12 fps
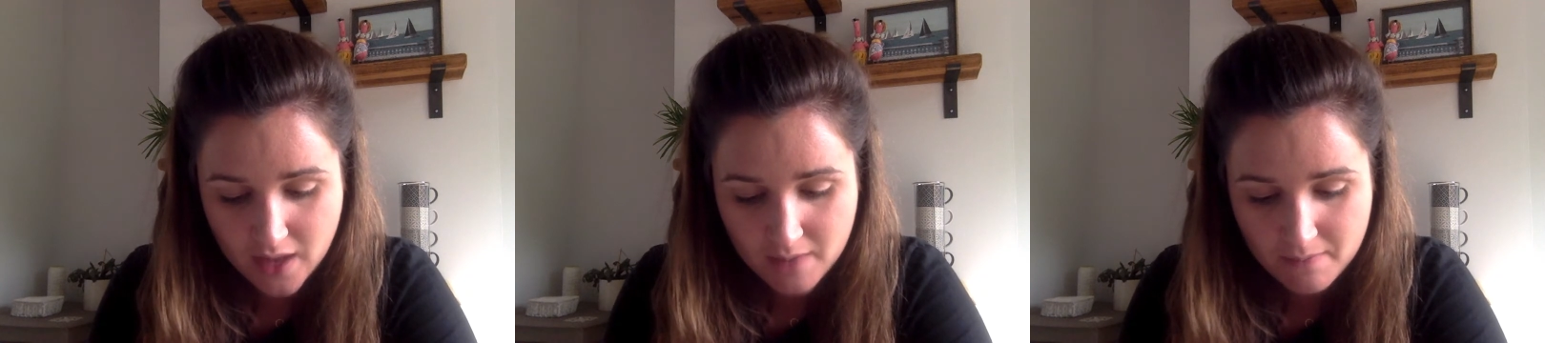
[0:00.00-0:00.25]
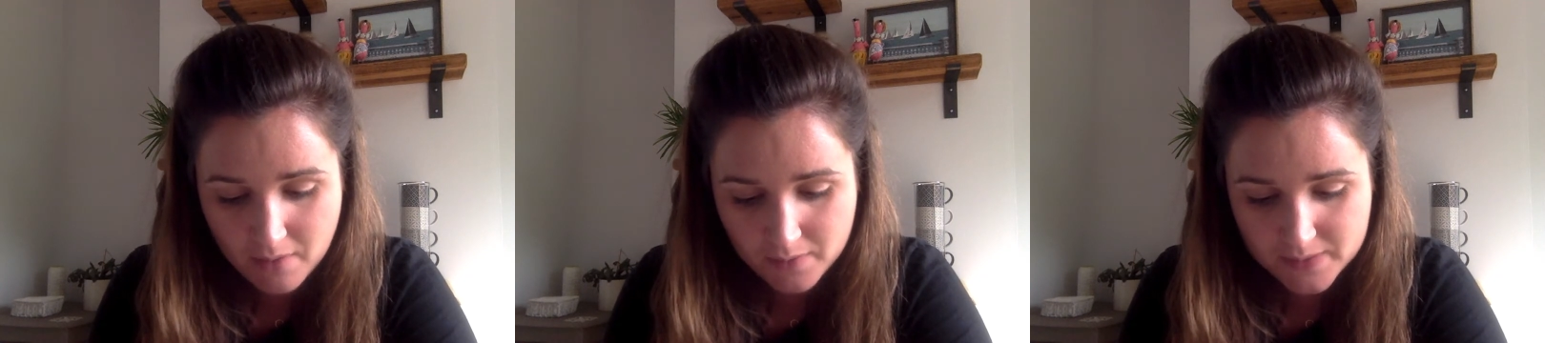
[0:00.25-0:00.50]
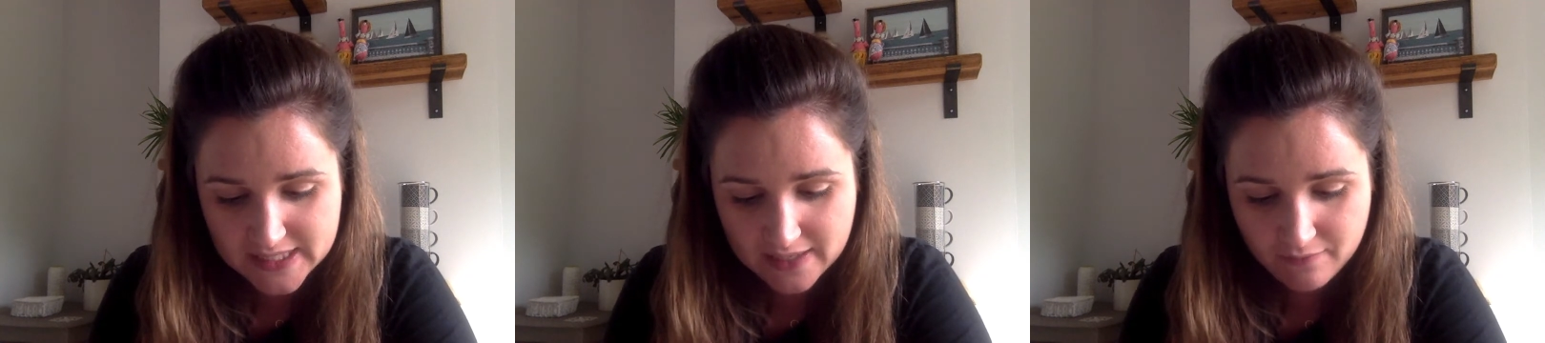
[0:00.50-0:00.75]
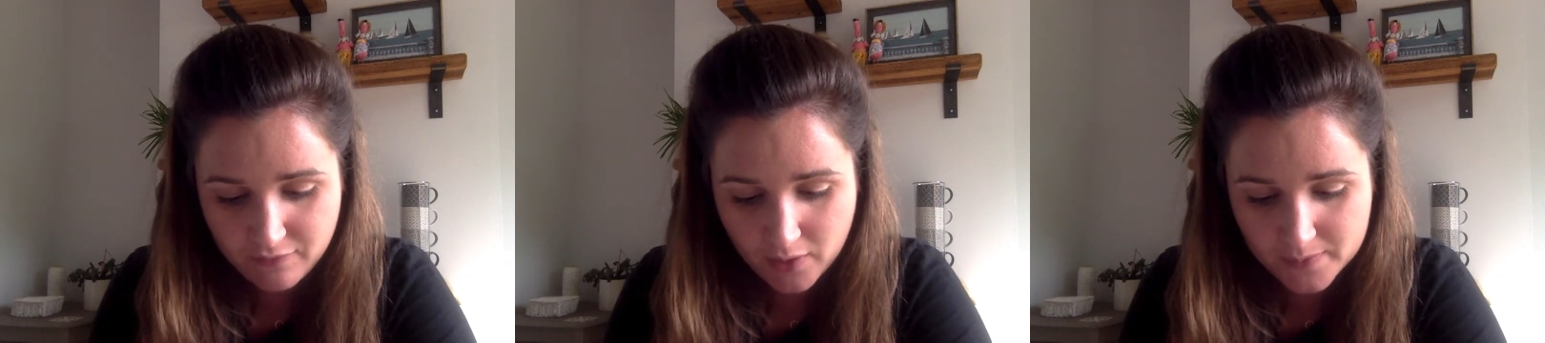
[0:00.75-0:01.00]
Mopsy
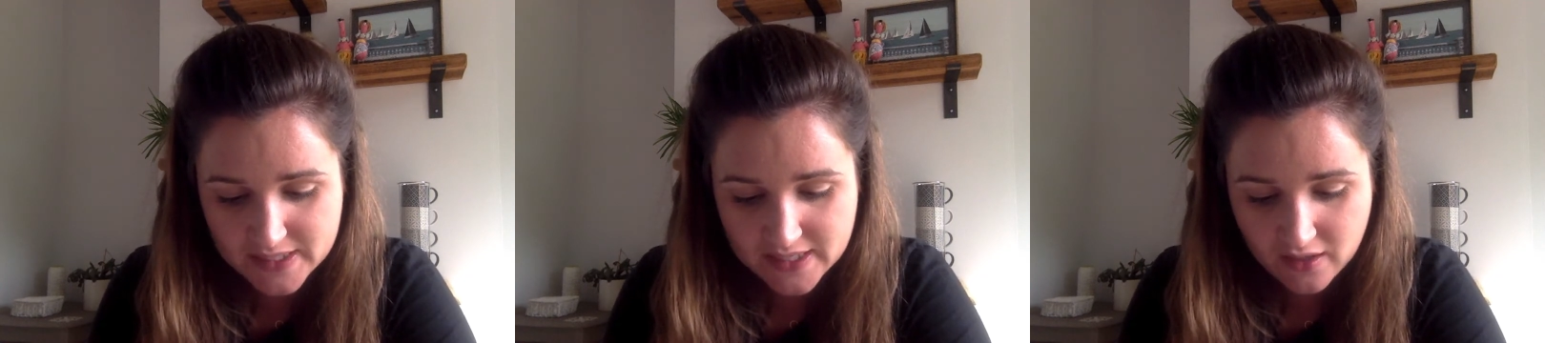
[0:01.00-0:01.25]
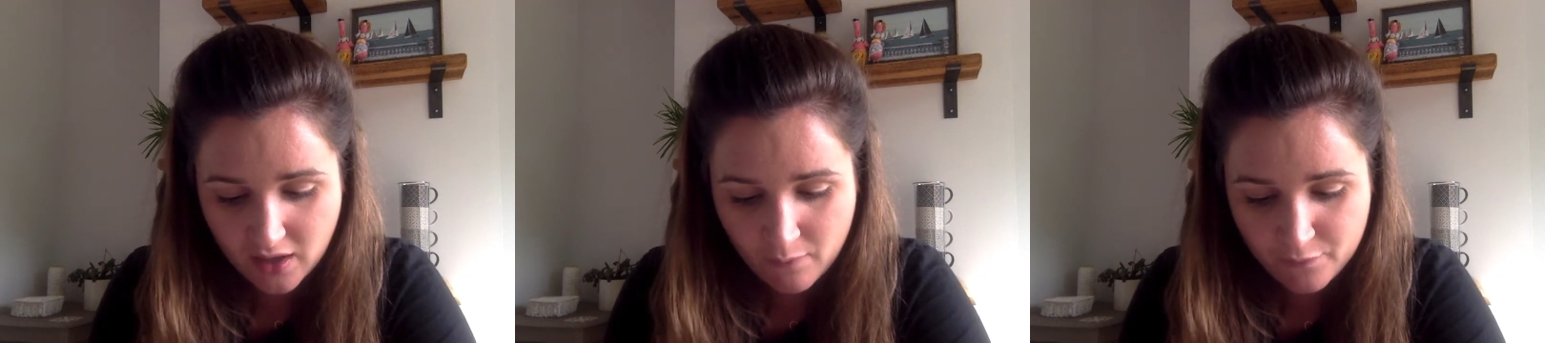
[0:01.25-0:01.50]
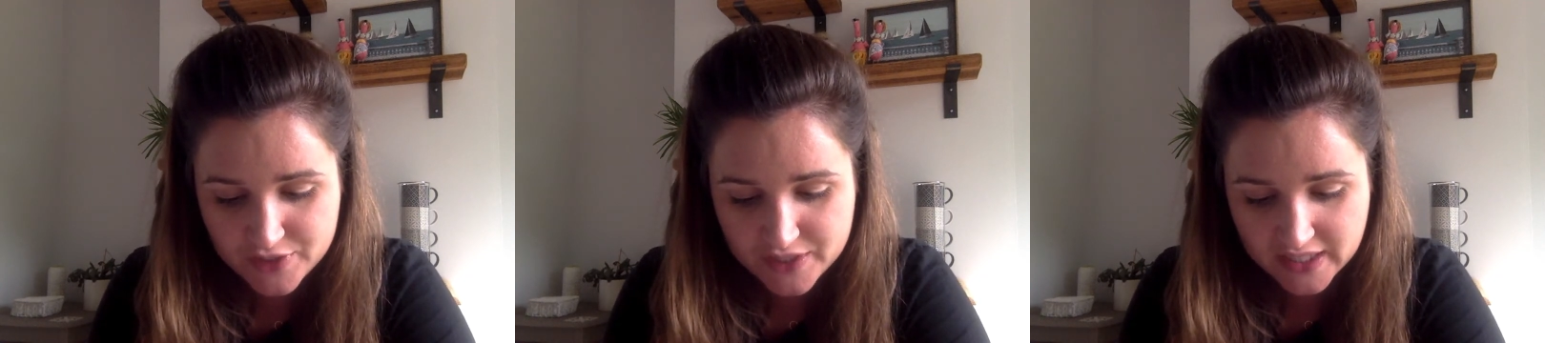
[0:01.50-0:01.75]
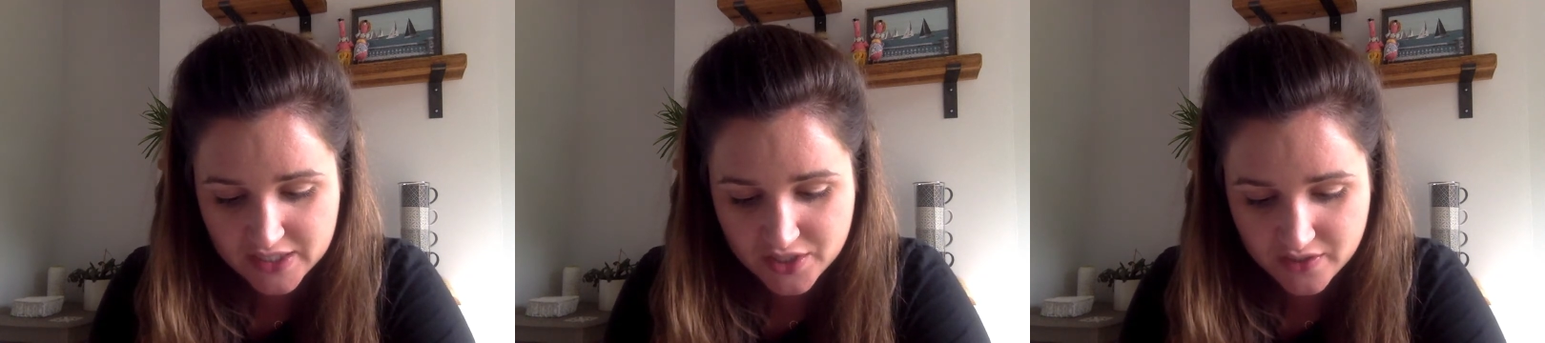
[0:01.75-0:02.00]
and Flopsy are comforting
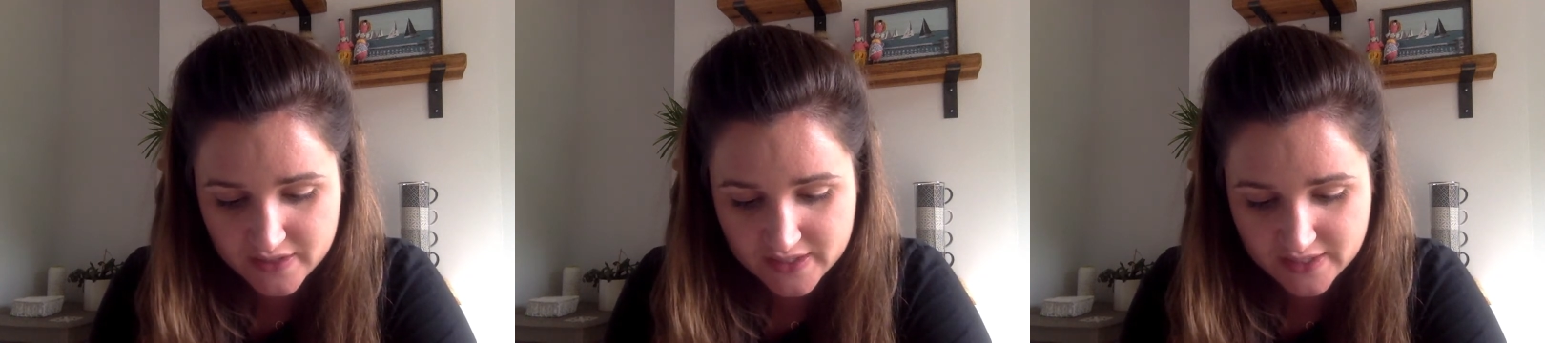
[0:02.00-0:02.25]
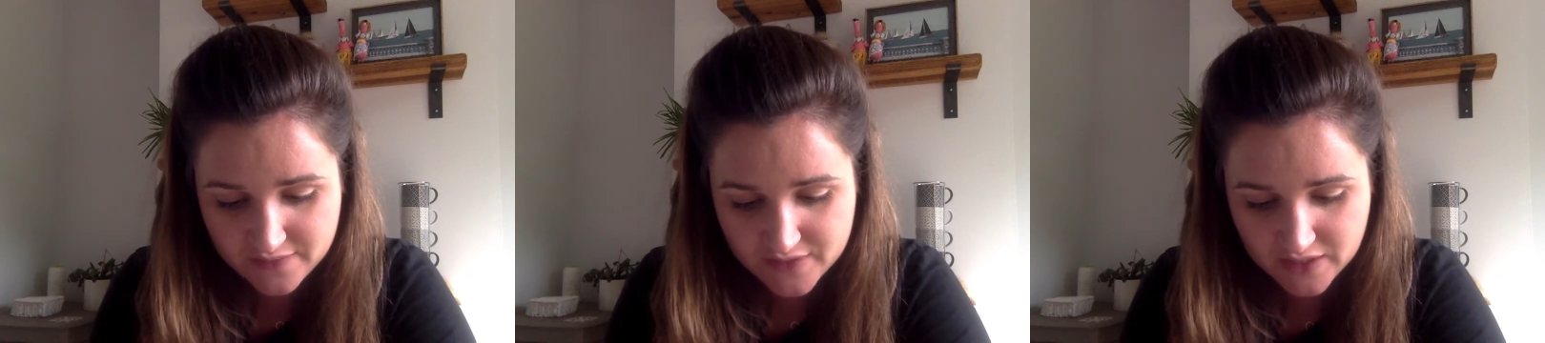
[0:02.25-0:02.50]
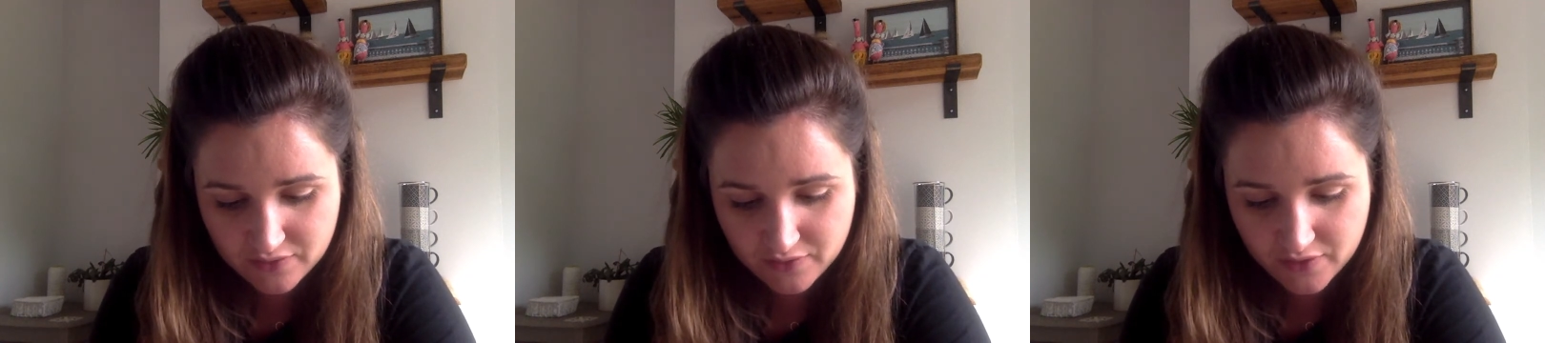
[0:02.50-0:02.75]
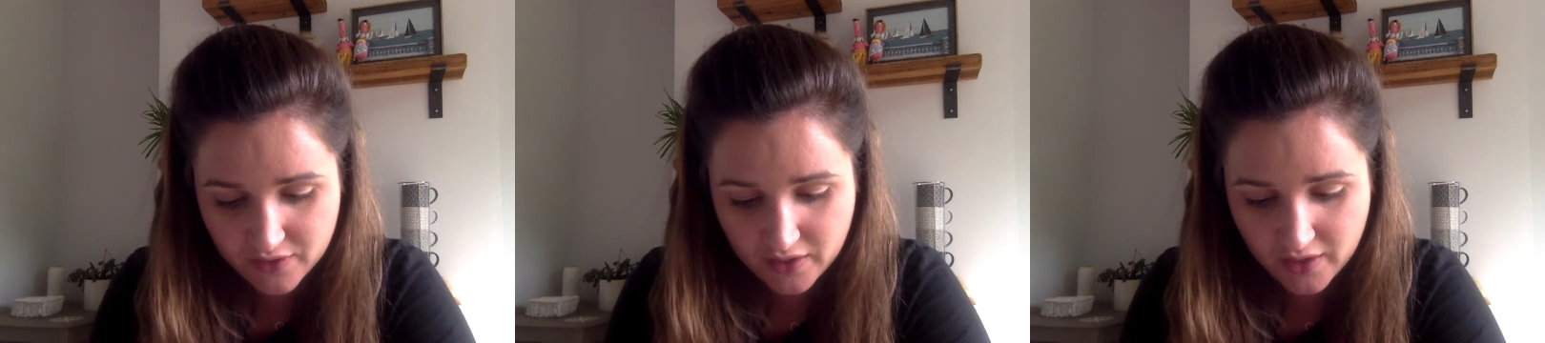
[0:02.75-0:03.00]
each other, sifting through
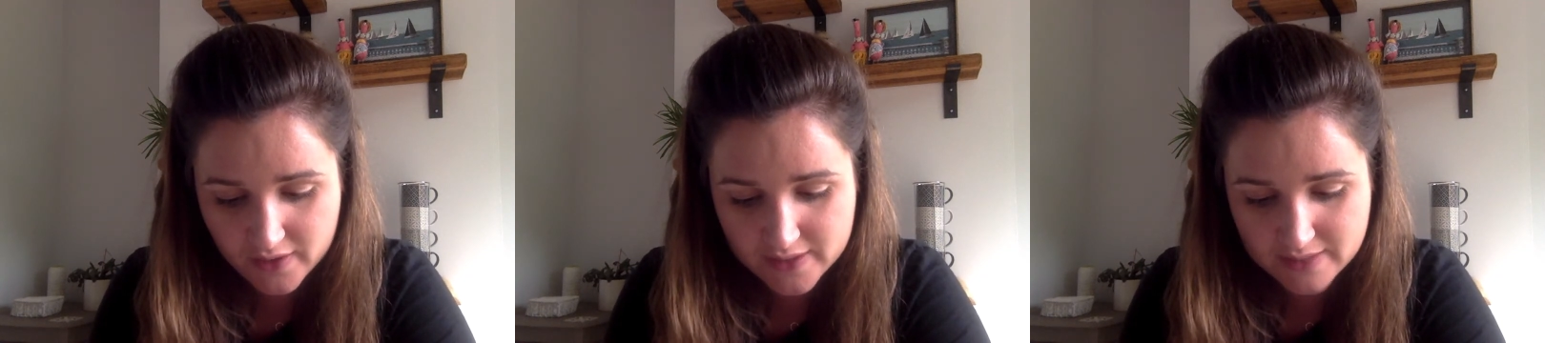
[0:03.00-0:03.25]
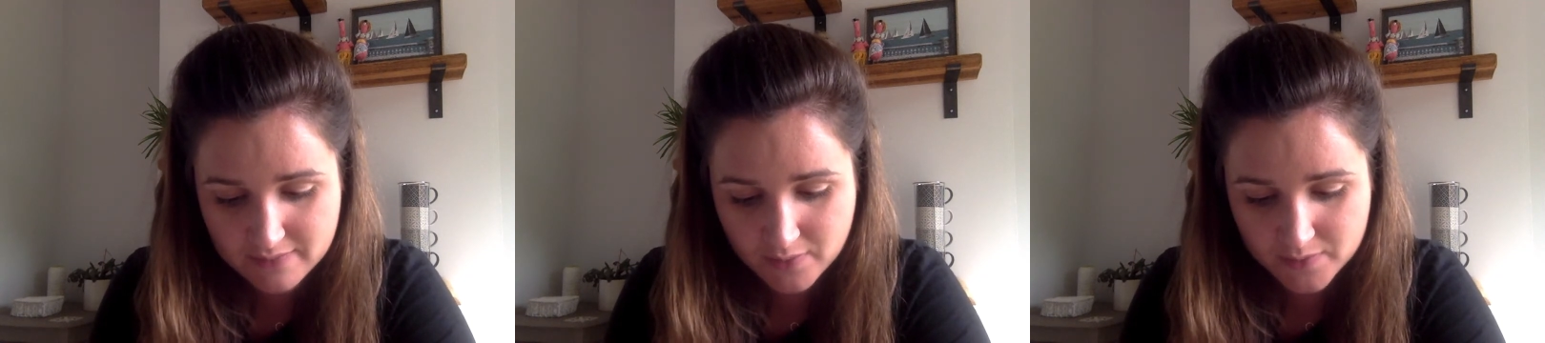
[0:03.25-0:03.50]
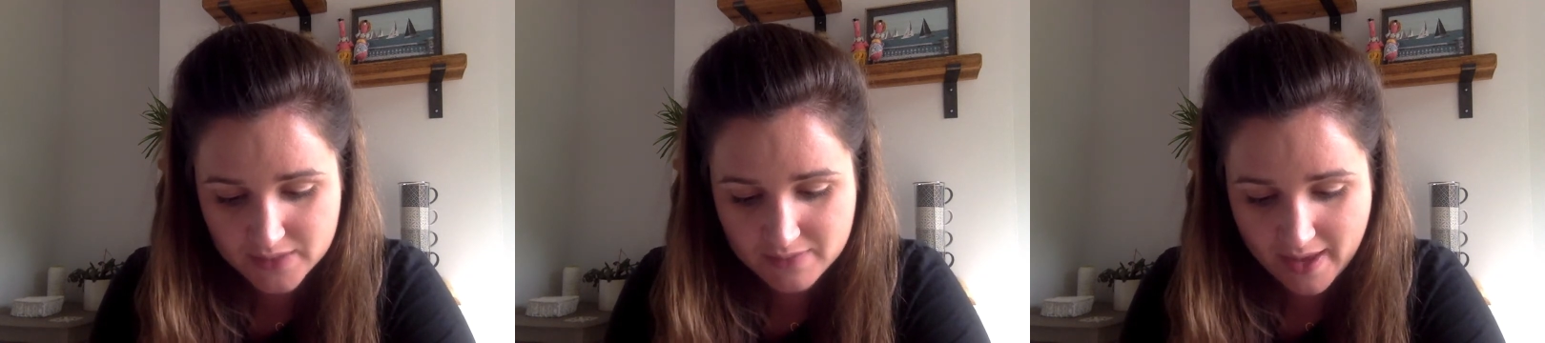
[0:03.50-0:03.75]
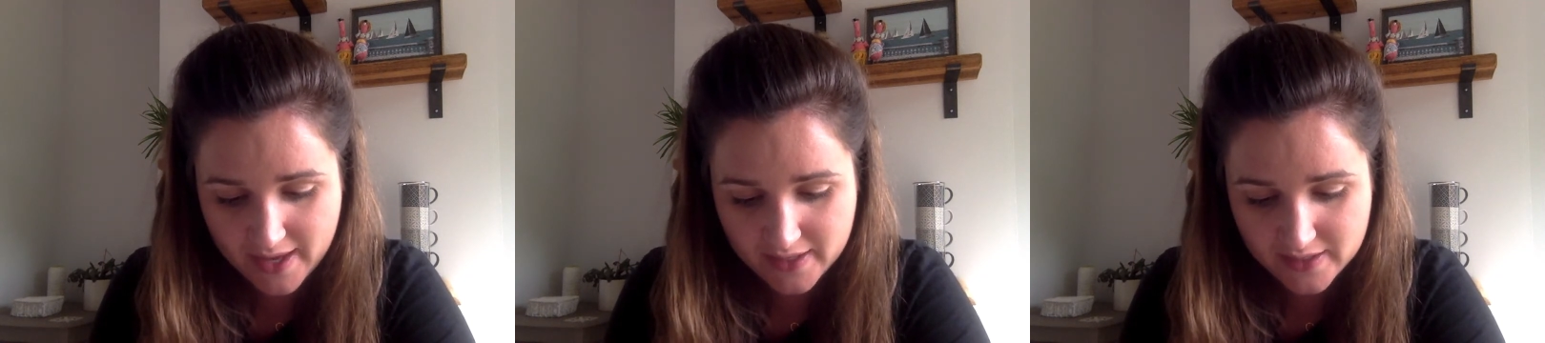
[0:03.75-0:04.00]
the clothes that Mopsy
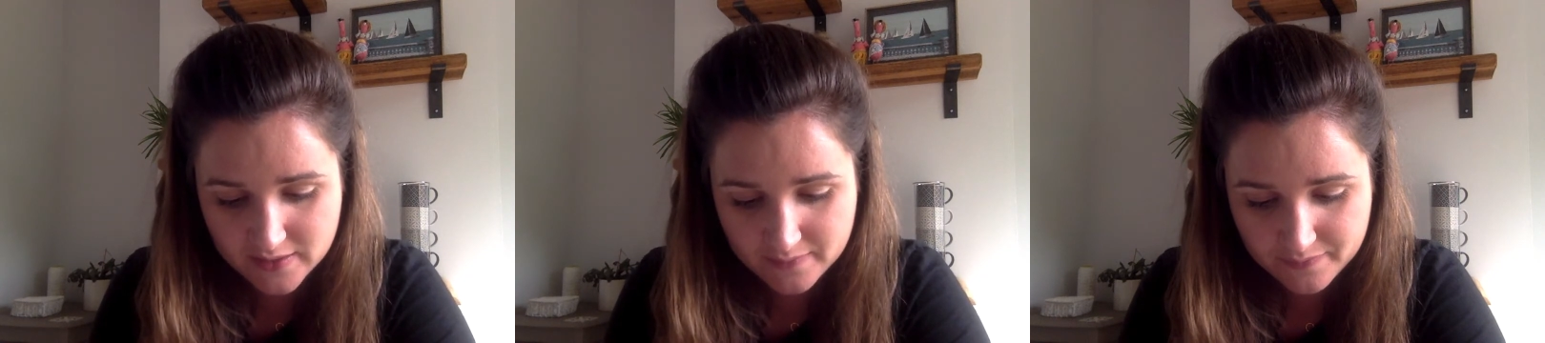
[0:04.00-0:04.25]
made.